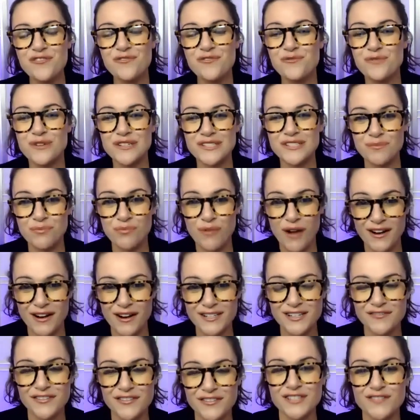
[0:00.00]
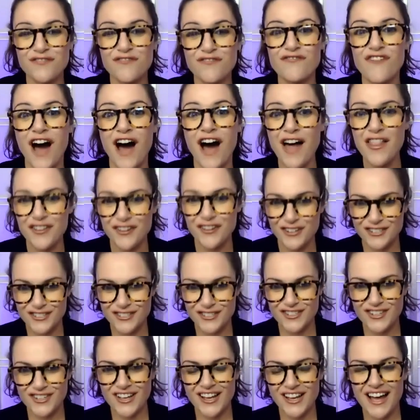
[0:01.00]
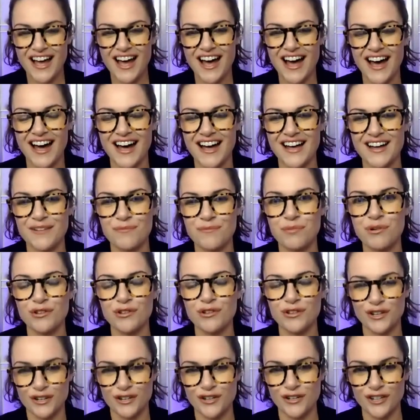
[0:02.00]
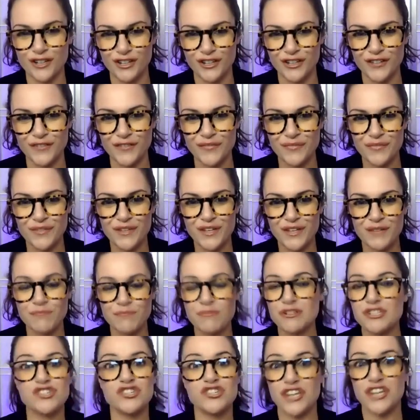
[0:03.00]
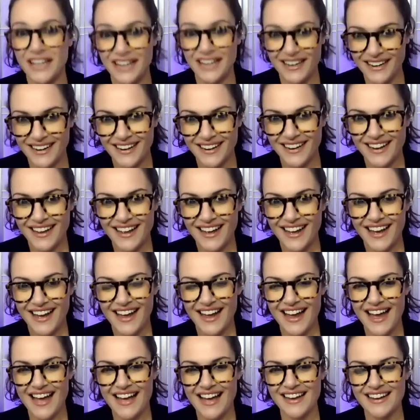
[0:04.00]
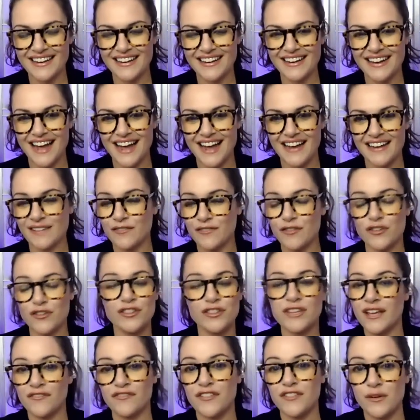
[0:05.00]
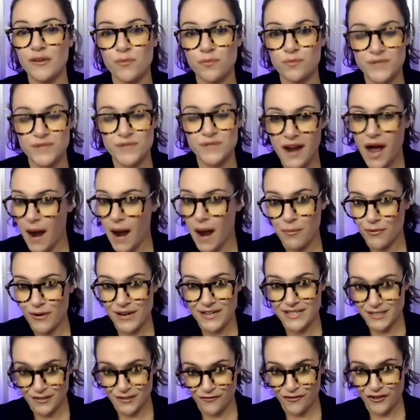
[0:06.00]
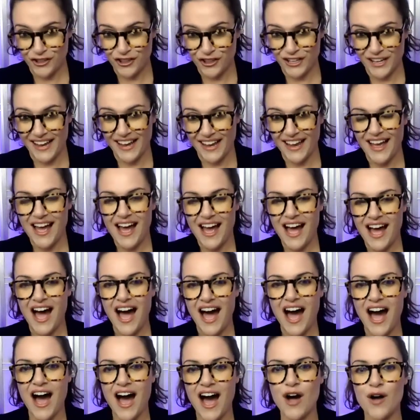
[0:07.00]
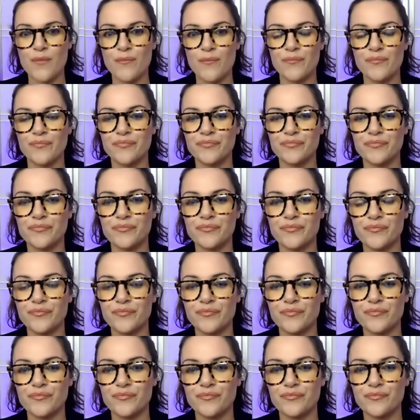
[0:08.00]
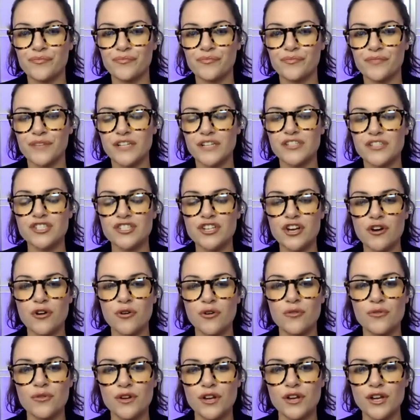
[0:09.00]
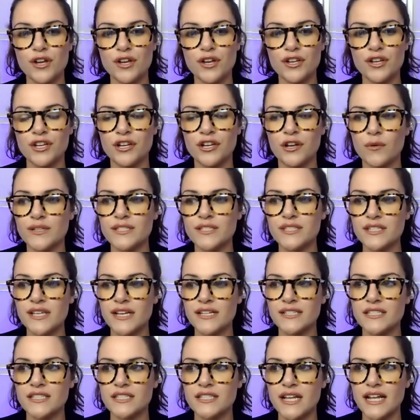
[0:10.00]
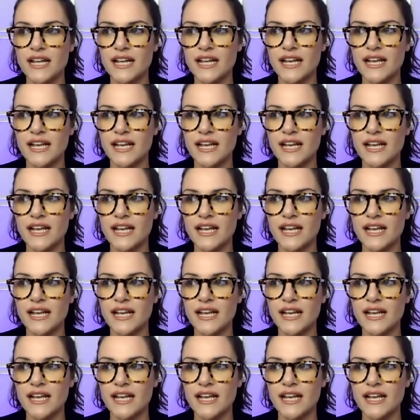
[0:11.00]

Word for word: was a product of his father's uh, political machine. And, and even if they did operate differently. Um, so, you know, it's, it's,